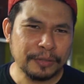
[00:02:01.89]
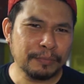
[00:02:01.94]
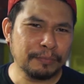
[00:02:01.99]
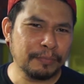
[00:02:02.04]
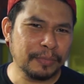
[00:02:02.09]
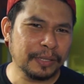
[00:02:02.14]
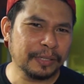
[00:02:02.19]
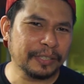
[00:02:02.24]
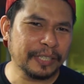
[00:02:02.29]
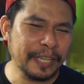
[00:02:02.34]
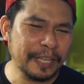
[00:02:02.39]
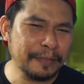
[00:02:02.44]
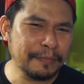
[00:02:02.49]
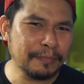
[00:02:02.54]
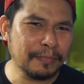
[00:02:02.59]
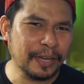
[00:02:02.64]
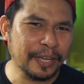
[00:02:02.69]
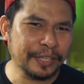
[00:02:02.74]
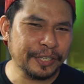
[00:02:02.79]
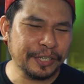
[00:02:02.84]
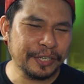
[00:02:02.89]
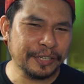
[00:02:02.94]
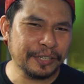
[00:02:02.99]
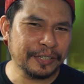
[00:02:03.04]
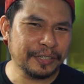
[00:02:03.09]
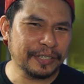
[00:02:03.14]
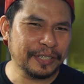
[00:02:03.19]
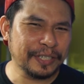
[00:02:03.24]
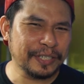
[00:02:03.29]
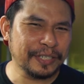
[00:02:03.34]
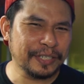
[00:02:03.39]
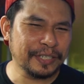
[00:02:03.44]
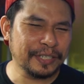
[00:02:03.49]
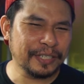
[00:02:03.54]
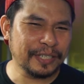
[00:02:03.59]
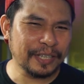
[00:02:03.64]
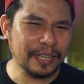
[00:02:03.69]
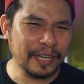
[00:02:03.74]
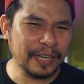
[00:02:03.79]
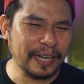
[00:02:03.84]
The built-in mic here does
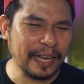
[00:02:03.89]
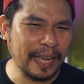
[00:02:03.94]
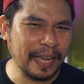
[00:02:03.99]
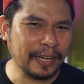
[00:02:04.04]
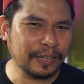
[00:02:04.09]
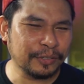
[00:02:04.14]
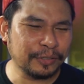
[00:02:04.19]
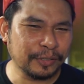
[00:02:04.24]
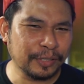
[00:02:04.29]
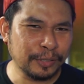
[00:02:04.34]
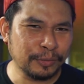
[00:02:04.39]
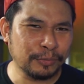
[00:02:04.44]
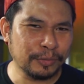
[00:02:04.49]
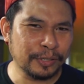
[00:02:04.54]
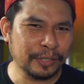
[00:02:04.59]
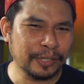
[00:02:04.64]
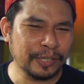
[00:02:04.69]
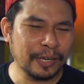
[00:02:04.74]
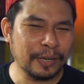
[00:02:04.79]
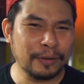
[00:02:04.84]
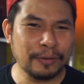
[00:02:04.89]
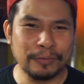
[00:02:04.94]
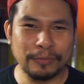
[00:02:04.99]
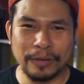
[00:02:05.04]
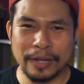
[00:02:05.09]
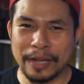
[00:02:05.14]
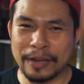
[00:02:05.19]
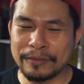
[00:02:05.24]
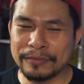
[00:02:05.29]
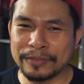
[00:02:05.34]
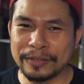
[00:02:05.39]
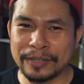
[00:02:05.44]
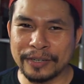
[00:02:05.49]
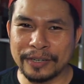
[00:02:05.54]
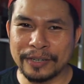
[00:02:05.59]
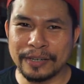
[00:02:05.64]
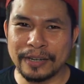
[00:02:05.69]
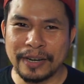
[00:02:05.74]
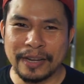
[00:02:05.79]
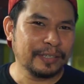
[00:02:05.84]
not actually work.
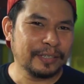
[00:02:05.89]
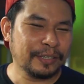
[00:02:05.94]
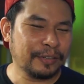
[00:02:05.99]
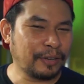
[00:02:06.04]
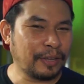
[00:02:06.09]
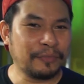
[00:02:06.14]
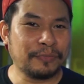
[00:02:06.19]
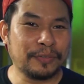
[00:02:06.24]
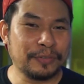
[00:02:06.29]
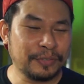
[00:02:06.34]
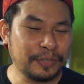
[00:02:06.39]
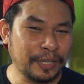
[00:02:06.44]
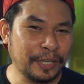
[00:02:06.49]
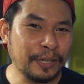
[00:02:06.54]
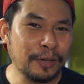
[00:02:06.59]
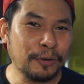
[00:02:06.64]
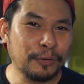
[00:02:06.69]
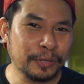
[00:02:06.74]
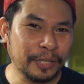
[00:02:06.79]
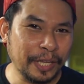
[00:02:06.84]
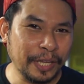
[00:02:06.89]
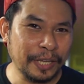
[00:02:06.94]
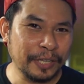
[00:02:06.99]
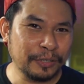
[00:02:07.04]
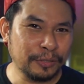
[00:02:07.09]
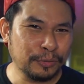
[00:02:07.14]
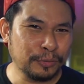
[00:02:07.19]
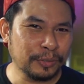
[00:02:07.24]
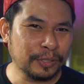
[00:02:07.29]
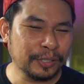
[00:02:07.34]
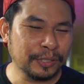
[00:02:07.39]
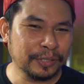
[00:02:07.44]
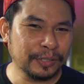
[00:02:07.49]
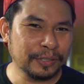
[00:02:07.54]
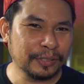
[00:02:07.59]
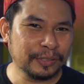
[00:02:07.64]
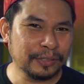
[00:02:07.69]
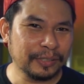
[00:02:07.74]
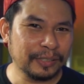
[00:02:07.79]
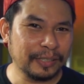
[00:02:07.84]
However, you know, if you say okay
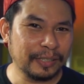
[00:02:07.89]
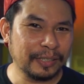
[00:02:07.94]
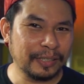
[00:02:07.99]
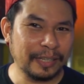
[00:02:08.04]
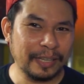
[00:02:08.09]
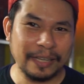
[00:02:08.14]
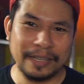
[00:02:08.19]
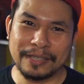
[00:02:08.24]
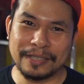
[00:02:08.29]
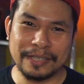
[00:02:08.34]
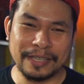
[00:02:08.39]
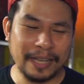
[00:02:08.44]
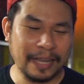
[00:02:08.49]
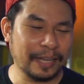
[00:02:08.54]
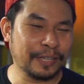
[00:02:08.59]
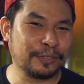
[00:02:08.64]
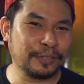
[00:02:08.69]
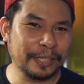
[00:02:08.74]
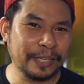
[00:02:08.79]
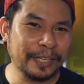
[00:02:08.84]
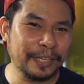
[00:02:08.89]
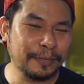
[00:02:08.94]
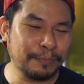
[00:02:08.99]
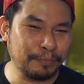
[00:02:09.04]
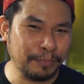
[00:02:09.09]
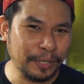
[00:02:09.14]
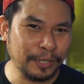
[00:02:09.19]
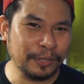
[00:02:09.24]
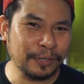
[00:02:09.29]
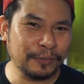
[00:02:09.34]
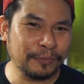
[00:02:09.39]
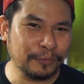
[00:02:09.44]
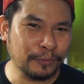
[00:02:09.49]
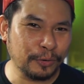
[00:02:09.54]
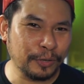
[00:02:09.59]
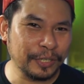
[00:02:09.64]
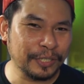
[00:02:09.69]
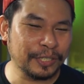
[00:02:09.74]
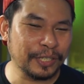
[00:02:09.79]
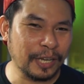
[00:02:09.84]
Google, it's actually gonna pick your
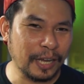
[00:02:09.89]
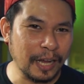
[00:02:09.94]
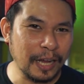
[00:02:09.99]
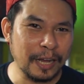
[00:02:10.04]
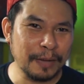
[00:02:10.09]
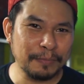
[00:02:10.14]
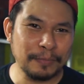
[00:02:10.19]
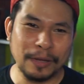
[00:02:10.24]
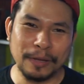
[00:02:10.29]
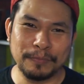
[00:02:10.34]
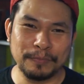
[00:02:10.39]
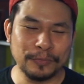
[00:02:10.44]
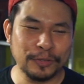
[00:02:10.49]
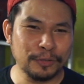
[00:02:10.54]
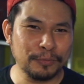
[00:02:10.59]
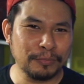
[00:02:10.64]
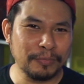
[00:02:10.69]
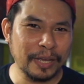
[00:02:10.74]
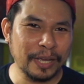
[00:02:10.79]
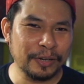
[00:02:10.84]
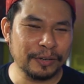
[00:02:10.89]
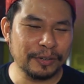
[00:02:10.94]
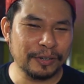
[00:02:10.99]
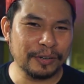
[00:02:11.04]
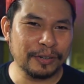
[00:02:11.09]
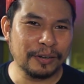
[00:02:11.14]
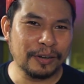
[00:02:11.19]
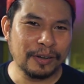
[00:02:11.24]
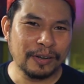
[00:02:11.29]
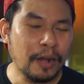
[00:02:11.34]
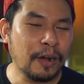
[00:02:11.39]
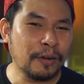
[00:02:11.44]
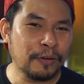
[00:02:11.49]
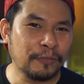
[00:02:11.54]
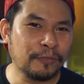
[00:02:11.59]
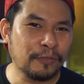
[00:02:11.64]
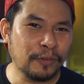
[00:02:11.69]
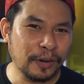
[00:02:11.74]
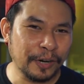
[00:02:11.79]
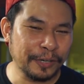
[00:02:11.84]
voice up no matter how
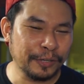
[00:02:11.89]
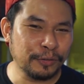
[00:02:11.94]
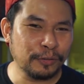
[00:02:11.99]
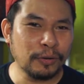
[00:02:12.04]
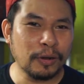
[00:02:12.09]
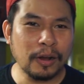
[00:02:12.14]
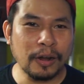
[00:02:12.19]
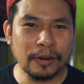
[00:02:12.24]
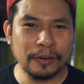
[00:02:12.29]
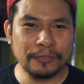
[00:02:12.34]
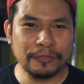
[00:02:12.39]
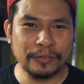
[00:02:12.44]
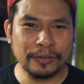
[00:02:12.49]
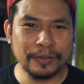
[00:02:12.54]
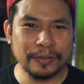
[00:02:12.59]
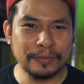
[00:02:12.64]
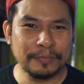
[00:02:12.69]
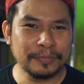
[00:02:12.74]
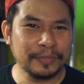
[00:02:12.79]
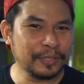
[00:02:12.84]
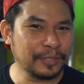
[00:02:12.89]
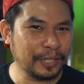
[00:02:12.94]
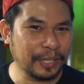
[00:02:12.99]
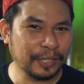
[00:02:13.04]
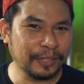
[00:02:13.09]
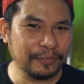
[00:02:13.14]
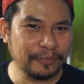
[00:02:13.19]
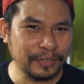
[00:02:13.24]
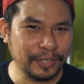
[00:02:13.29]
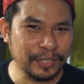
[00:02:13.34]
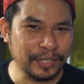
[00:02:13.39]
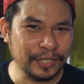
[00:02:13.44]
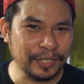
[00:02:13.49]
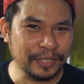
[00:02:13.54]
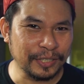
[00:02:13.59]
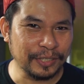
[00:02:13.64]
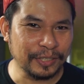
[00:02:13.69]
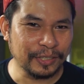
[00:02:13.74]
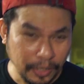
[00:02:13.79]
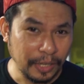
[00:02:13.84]
far you are from the
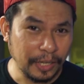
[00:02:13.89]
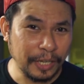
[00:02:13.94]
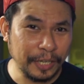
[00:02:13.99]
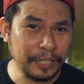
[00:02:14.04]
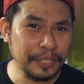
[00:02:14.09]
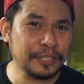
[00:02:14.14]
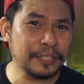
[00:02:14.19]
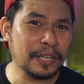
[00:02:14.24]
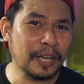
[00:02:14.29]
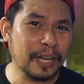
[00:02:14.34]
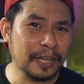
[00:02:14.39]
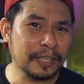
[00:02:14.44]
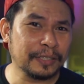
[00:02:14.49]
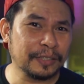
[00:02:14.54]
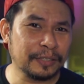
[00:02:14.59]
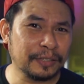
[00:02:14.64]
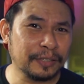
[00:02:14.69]
television. It is not